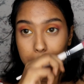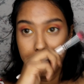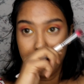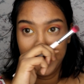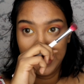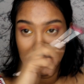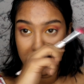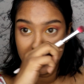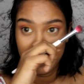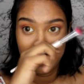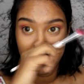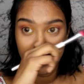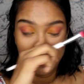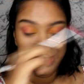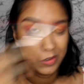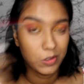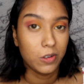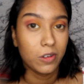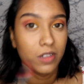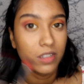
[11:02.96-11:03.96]
pink
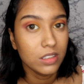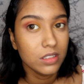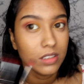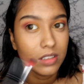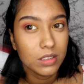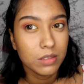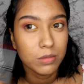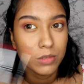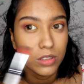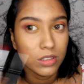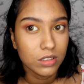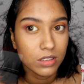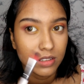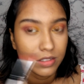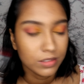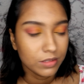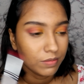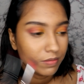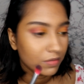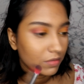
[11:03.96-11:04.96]
and orange, and I'm
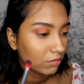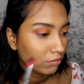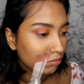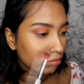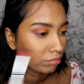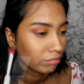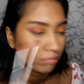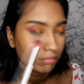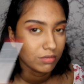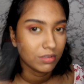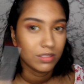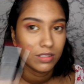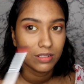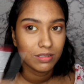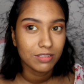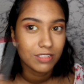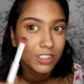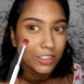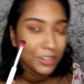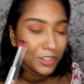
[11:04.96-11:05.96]
gonna,
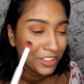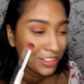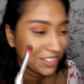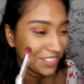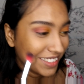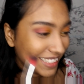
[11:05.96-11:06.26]
you know,